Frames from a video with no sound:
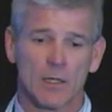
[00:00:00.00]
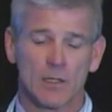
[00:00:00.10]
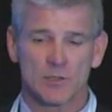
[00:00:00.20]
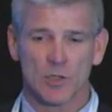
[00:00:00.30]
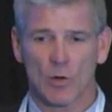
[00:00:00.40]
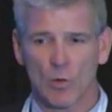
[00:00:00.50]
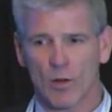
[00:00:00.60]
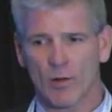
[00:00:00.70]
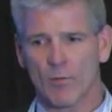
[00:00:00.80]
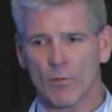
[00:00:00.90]

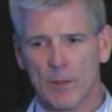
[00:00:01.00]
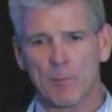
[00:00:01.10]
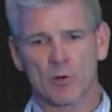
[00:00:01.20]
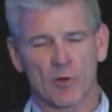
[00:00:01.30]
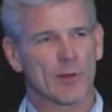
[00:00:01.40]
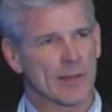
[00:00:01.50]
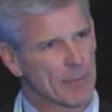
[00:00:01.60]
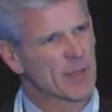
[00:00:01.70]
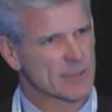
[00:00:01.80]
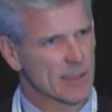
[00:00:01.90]
So people are doing
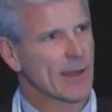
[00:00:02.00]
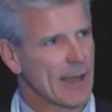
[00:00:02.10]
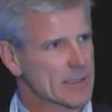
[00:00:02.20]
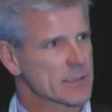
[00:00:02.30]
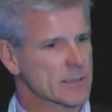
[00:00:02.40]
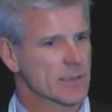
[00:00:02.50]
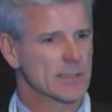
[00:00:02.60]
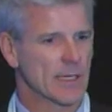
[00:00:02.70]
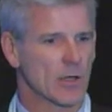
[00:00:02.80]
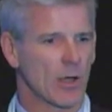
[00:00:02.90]
that because they need access to the
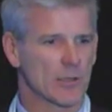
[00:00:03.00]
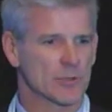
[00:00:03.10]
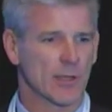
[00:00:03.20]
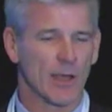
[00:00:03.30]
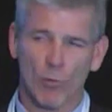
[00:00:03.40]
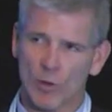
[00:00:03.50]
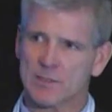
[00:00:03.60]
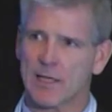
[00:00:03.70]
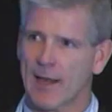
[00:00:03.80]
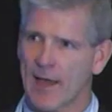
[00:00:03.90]
technology. And
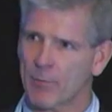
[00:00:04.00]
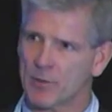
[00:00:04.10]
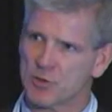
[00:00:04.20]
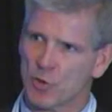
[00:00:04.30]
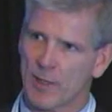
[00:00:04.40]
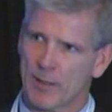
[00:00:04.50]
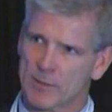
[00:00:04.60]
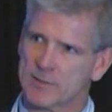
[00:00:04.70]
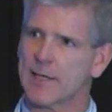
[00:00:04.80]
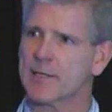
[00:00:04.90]
once that happens, you'll be able
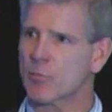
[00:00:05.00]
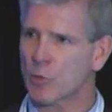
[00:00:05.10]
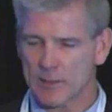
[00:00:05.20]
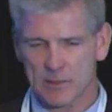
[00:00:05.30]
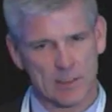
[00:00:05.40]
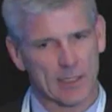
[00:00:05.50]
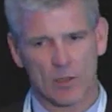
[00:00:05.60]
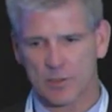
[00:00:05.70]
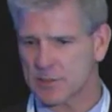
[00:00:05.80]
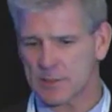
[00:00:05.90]
to take it to places like
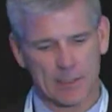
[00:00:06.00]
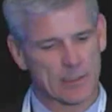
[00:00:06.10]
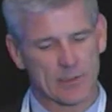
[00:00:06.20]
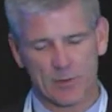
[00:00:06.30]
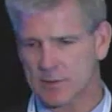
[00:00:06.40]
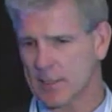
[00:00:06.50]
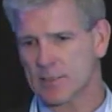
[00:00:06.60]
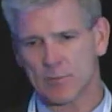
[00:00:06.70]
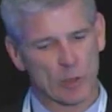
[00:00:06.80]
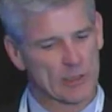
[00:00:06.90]
Argentina. You'll take
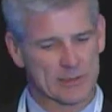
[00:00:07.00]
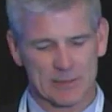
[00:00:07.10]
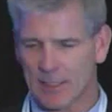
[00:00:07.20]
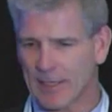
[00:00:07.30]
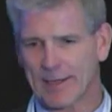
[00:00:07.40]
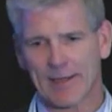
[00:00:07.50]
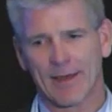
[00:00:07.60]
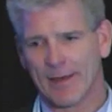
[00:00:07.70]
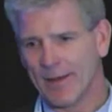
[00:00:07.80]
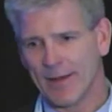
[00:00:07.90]
it to places like,
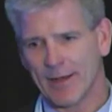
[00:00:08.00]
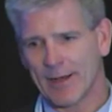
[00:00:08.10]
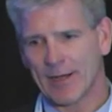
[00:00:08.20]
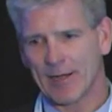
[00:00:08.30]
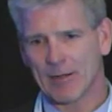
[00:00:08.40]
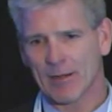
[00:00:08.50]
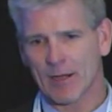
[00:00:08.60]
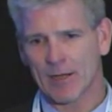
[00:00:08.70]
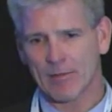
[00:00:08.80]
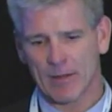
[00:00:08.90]

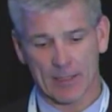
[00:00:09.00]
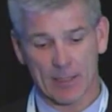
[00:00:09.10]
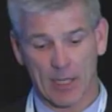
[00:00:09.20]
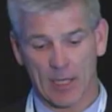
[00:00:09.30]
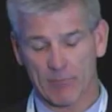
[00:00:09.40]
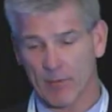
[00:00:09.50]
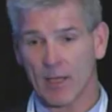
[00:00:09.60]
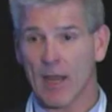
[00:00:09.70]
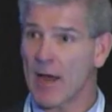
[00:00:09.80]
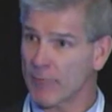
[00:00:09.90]
again,
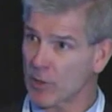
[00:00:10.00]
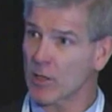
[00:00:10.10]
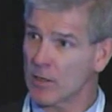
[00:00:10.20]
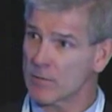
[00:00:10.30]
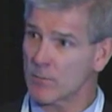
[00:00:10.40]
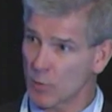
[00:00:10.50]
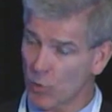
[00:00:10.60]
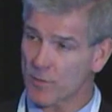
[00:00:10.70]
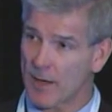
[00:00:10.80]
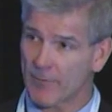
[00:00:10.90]
in Africa,
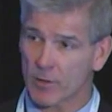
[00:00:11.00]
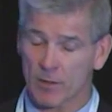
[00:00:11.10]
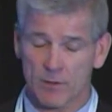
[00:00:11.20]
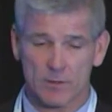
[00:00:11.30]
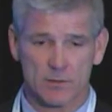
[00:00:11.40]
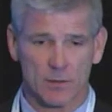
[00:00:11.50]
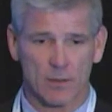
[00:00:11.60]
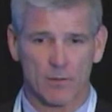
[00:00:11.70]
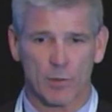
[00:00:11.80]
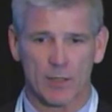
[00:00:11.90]
North Africa, there's still
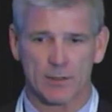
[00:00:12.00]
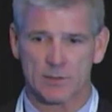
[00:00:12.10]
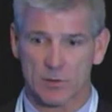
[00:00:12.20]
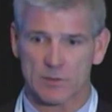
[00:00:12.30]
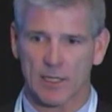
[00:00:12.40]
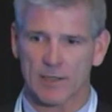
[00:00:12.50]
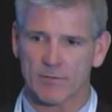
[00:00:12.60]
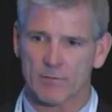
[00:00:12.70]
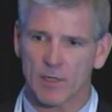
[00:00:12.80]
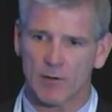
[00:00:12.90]
an abundance, looks like,
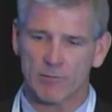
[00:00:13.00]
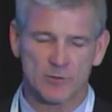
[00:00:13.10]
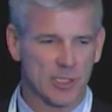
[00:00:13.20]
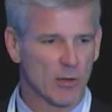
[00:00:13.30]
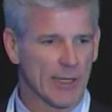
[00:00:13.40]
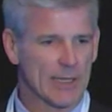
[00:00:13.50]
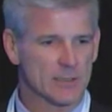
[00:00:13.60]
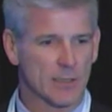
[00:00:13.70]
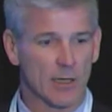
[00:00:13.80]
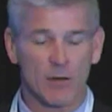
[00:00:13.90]
of shale
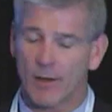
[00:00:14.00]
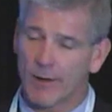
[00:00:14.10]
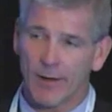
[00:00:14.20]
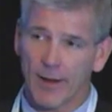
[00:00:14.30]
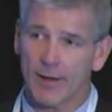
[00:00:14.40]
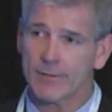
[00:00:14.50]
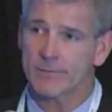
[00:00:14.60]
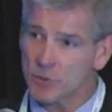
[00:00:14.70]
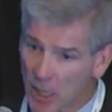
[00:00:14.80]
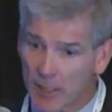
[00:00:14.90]
gas there,
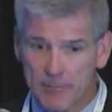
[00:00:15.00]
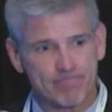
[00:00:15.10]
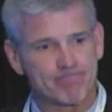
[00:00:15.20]
and China.